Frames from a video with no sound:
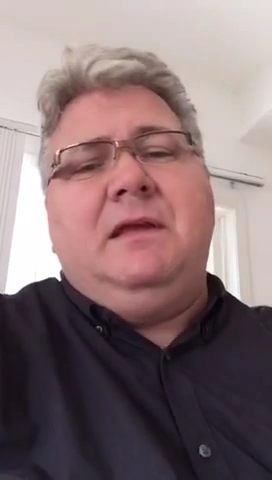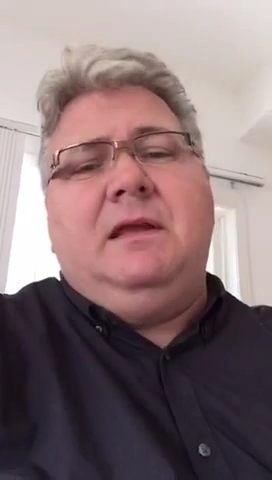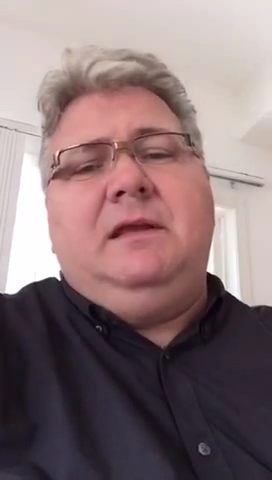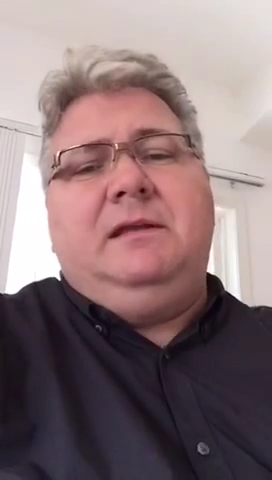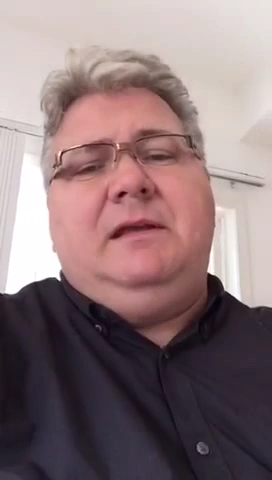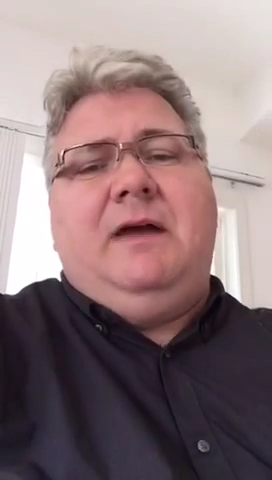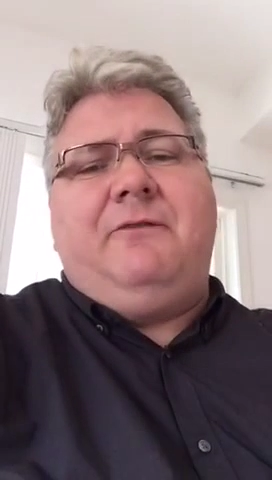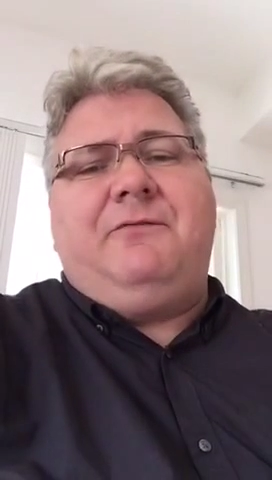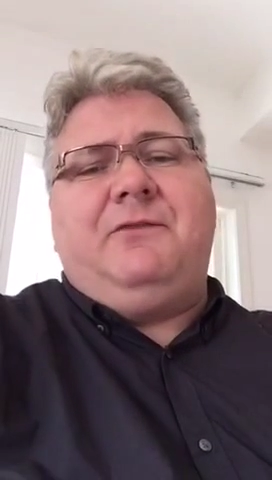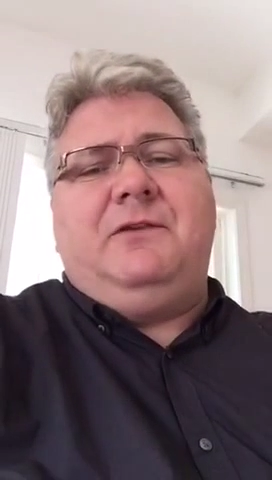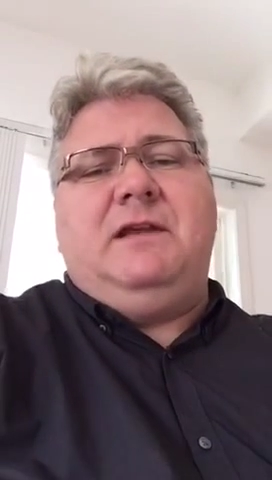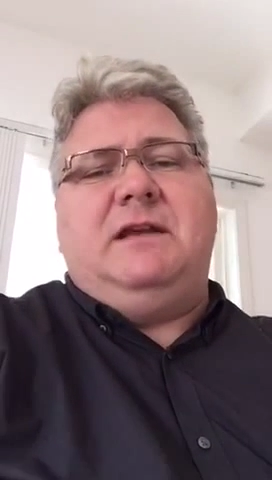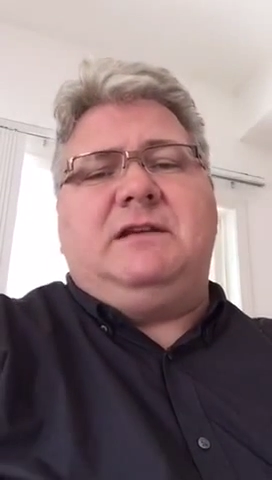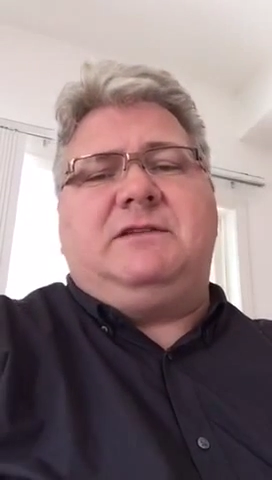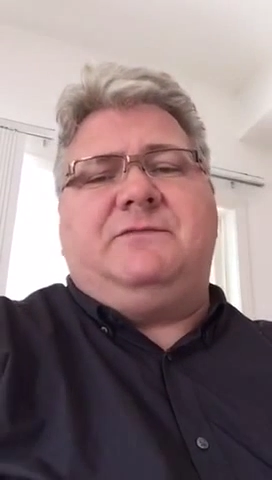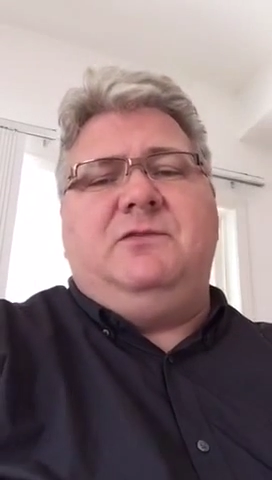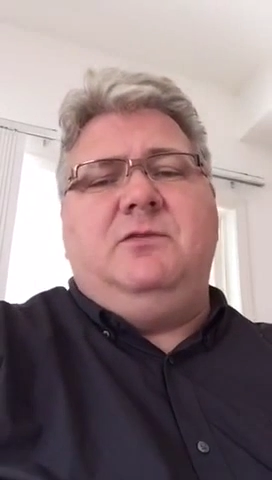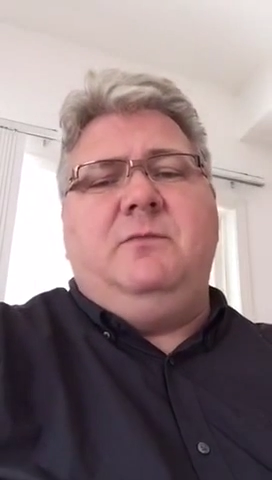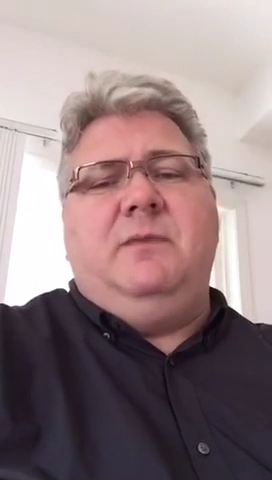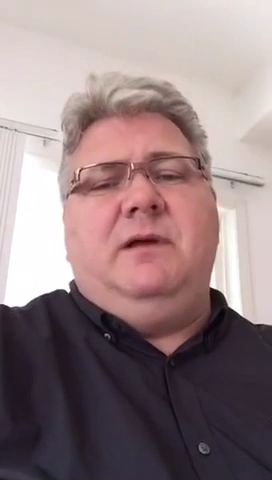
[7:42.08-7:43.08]
Now for the next
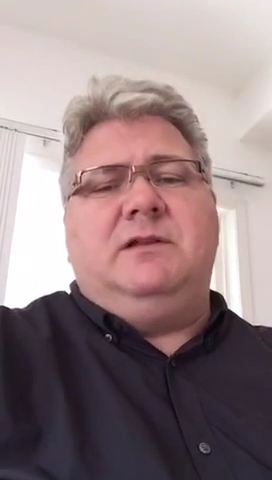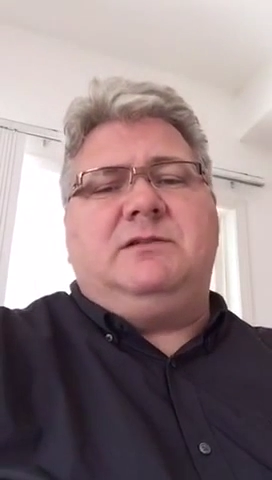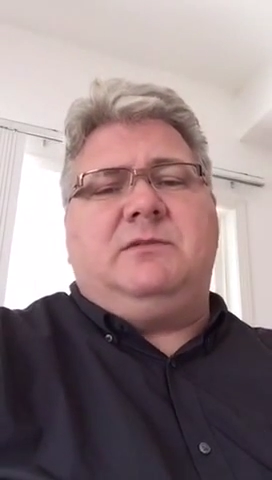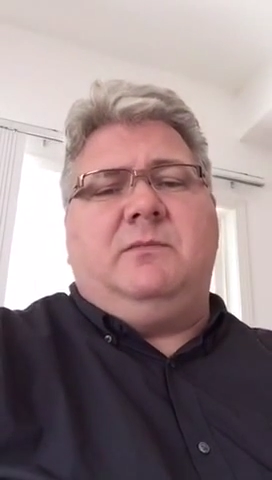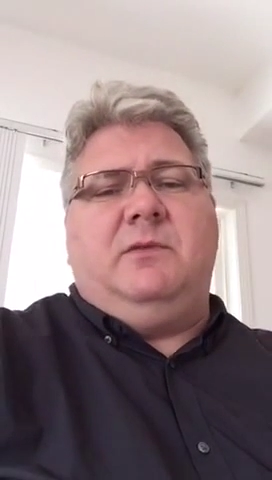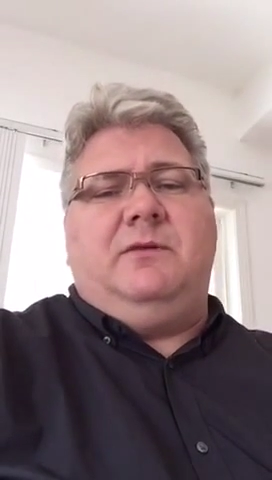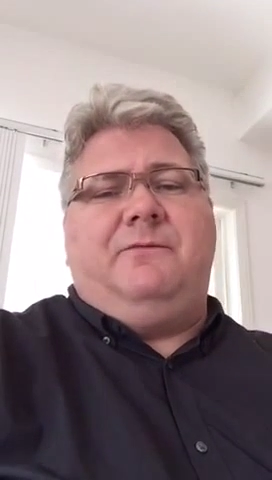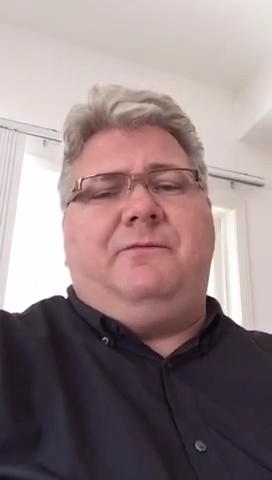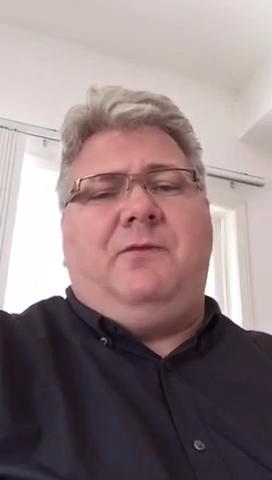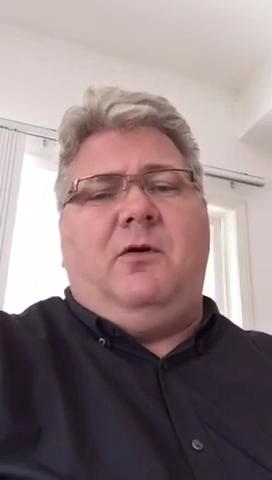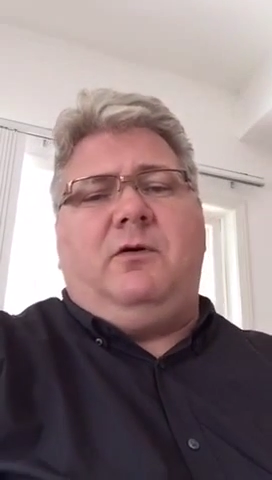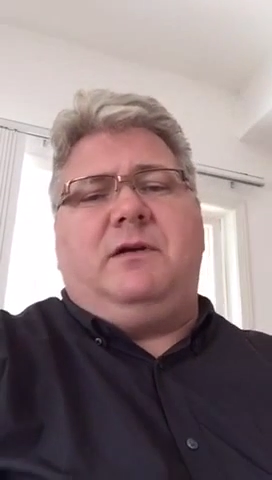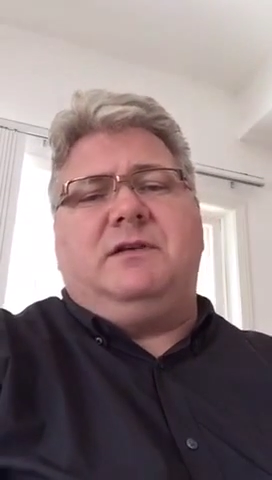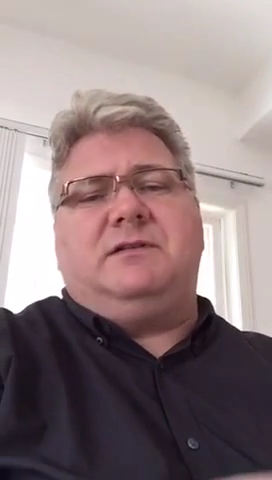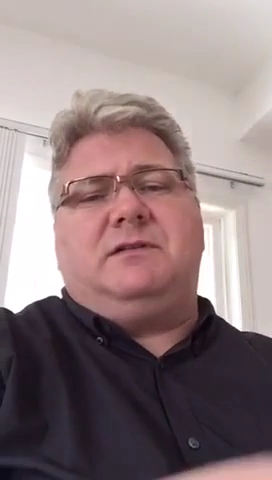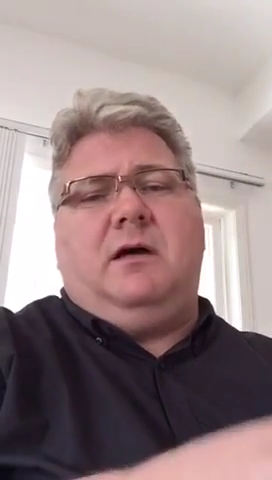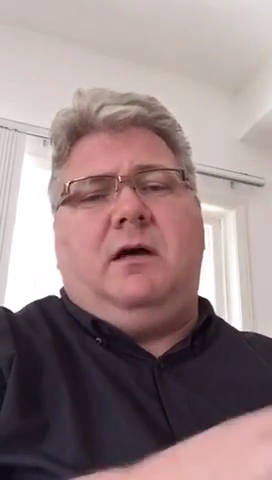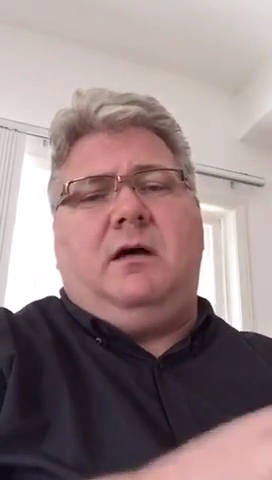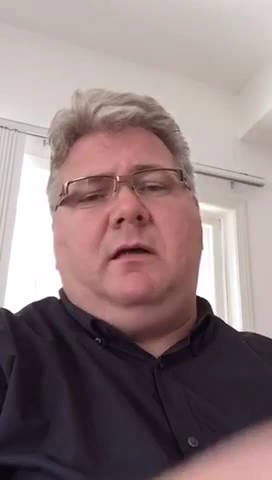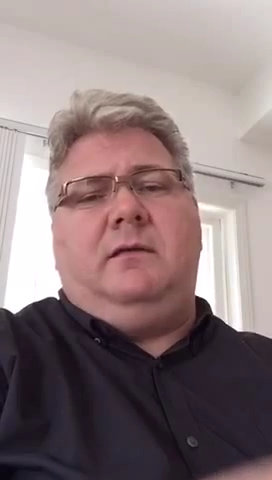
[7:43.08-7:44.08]
few minutes, I'm going to focus
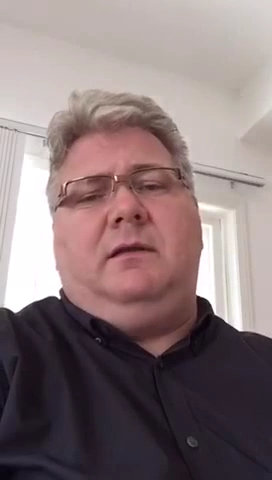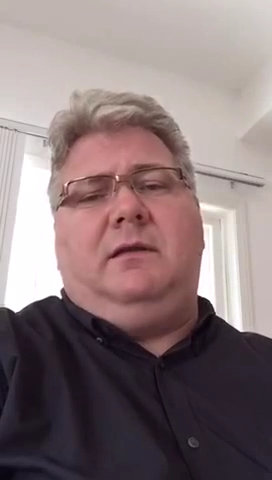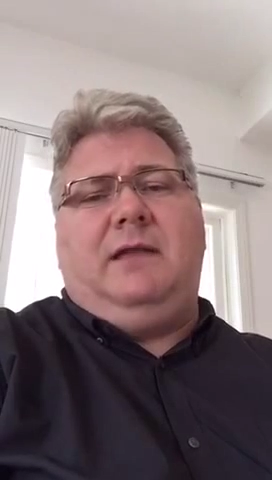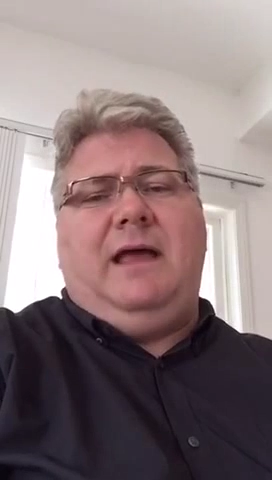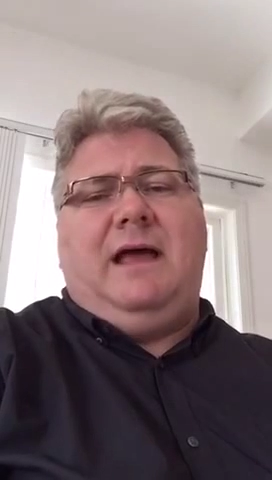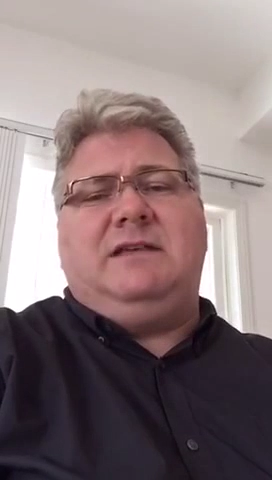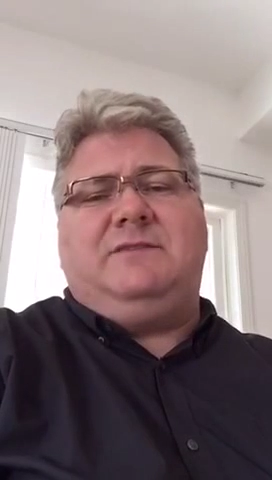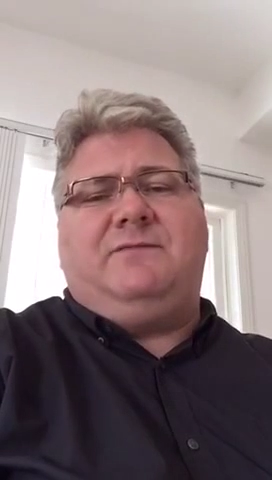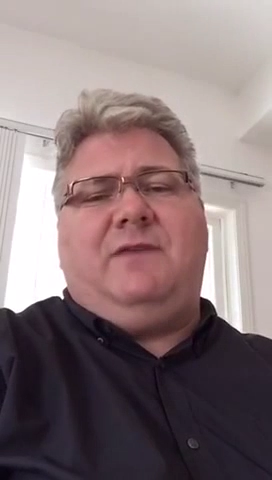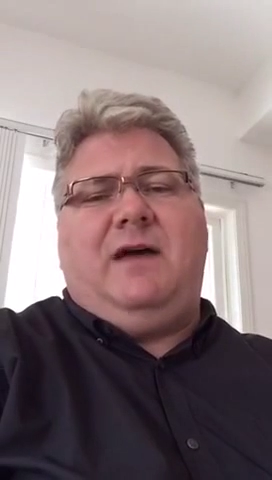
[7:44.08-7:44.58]
on the last